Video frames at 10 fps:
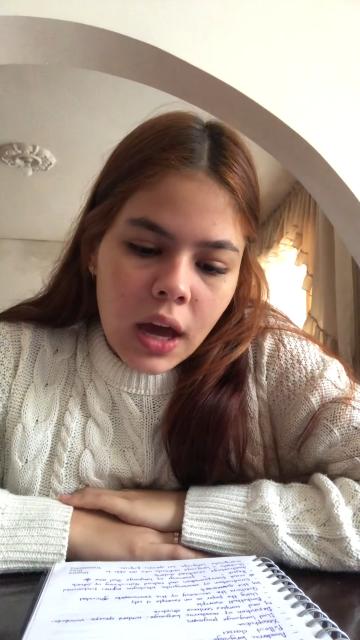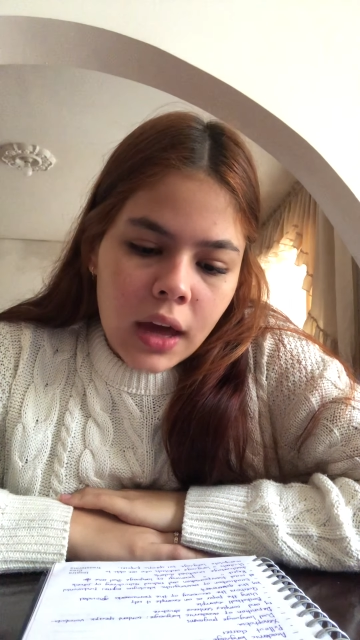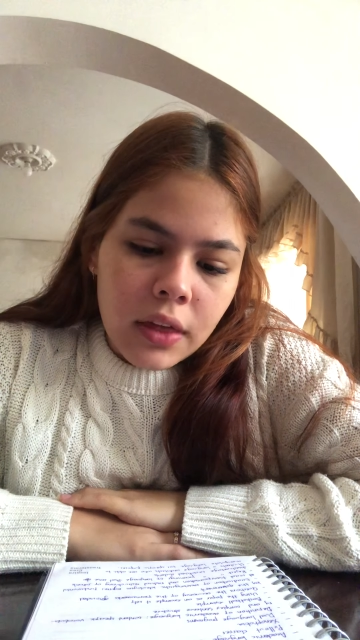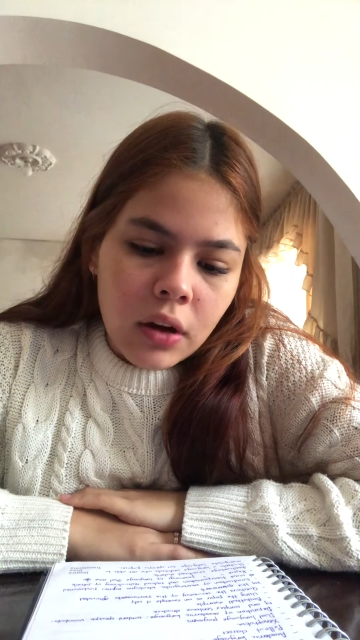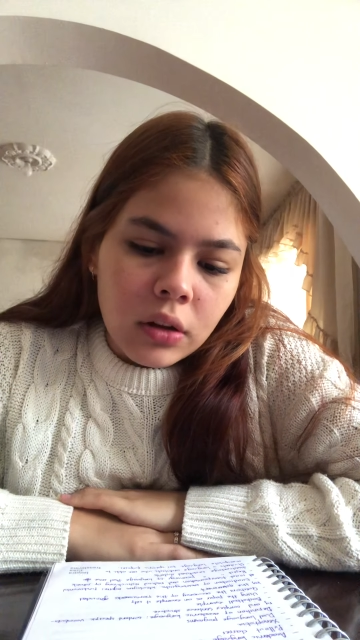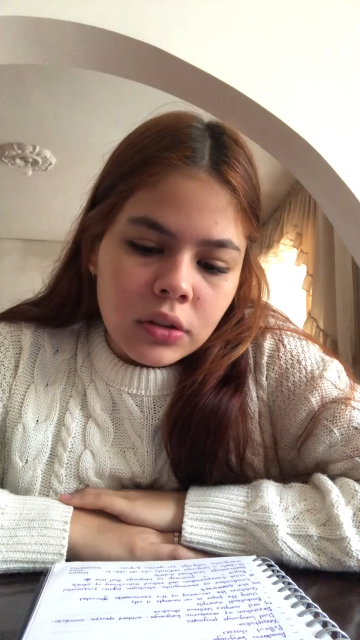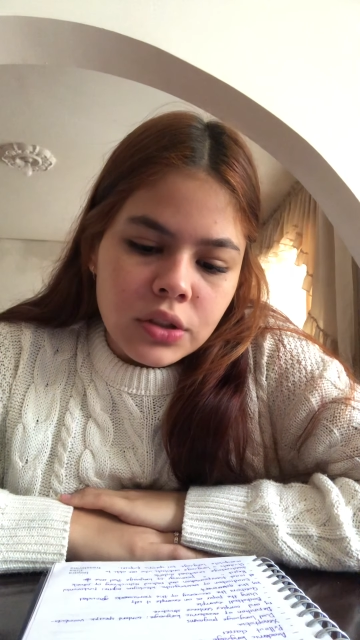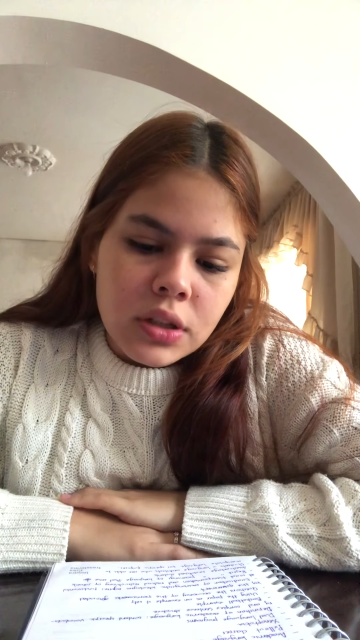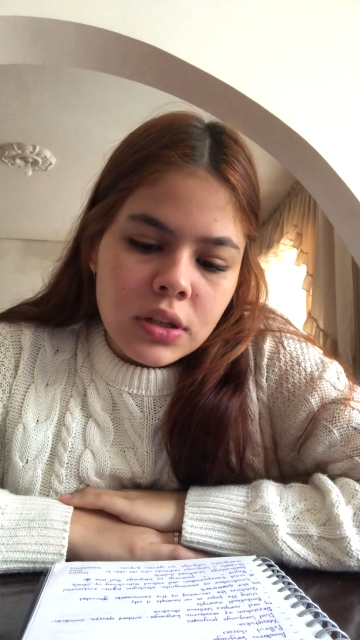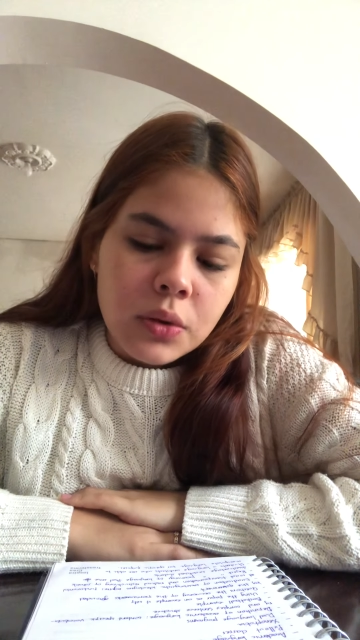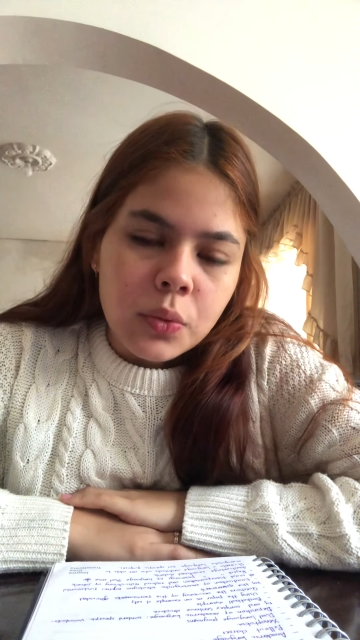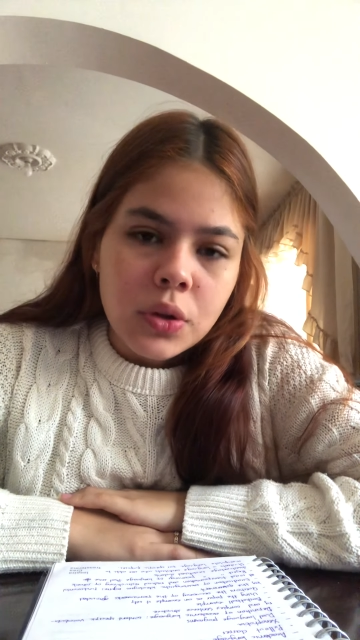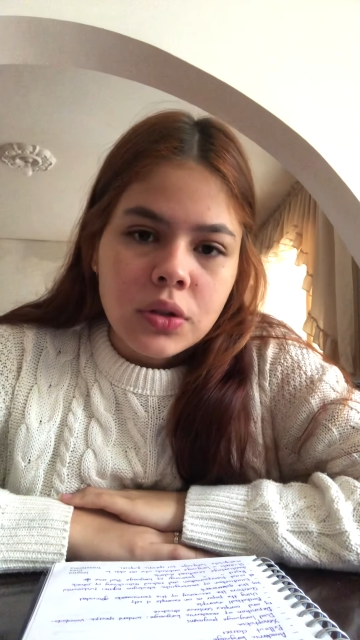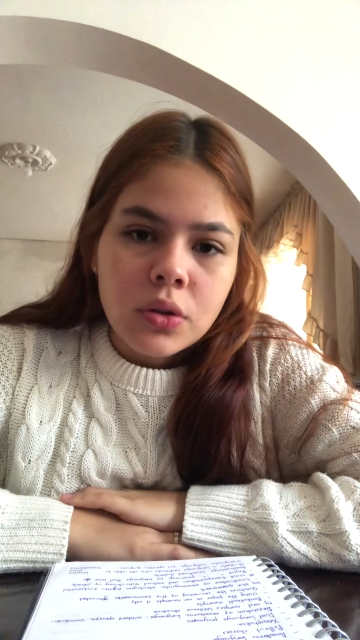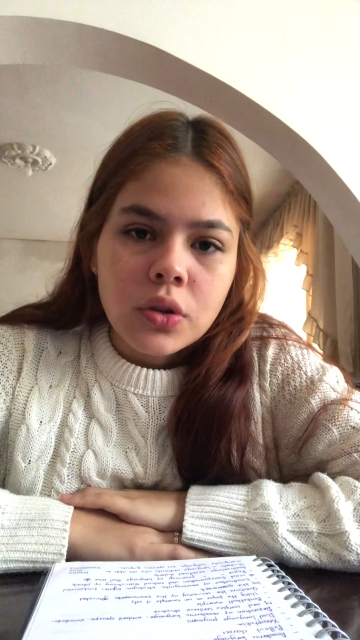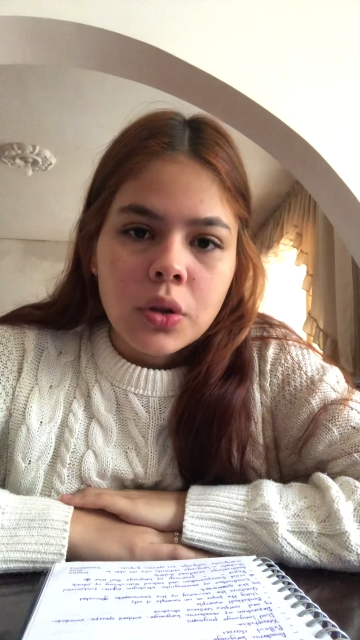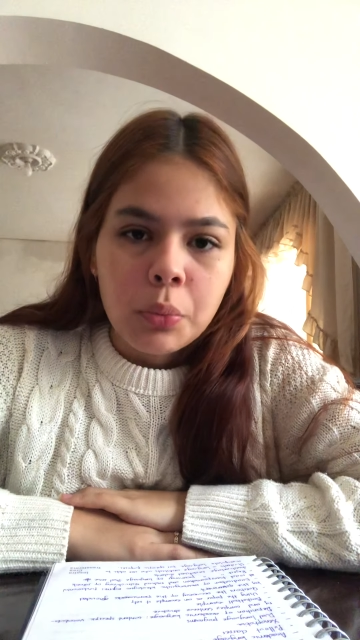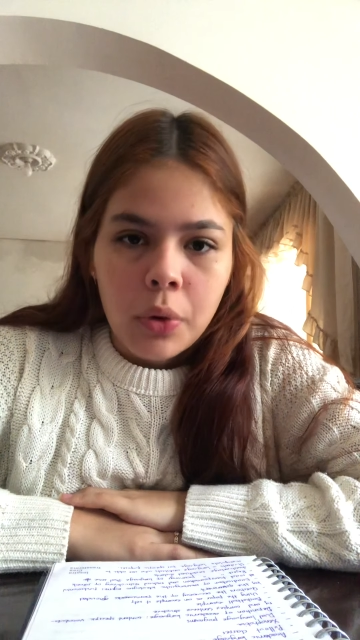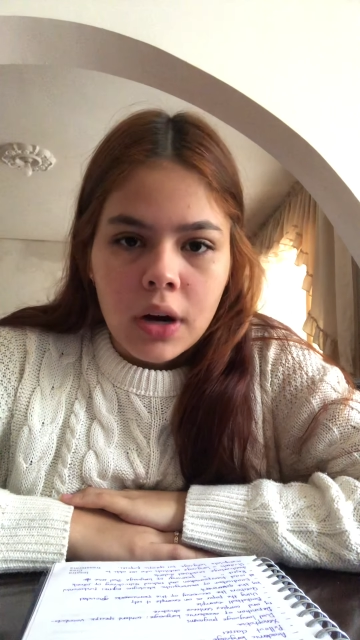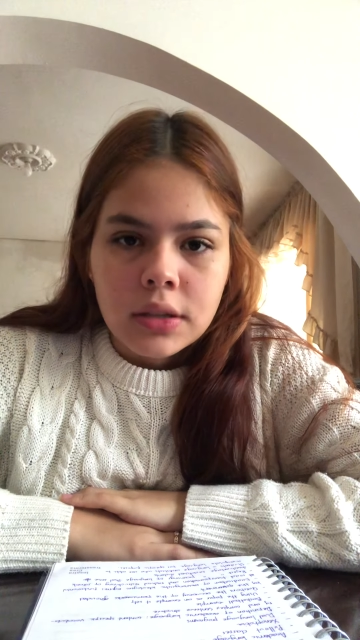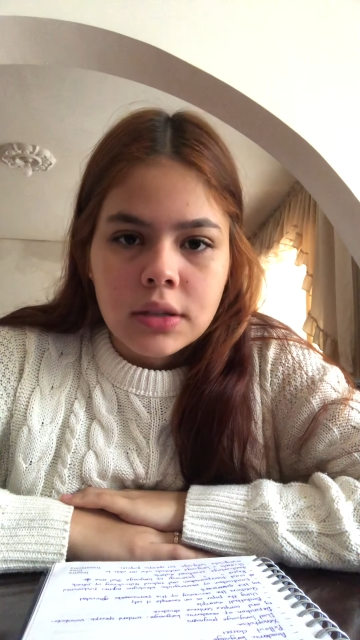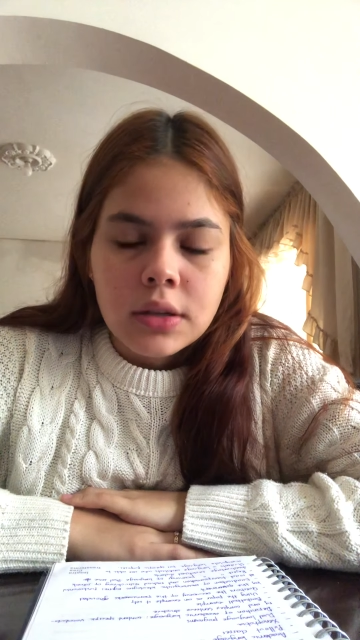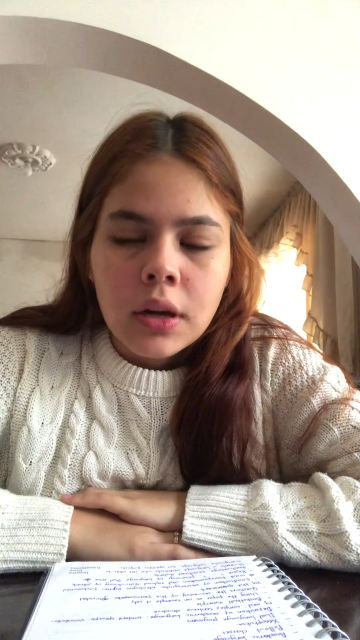Ideologies in Research and Practice.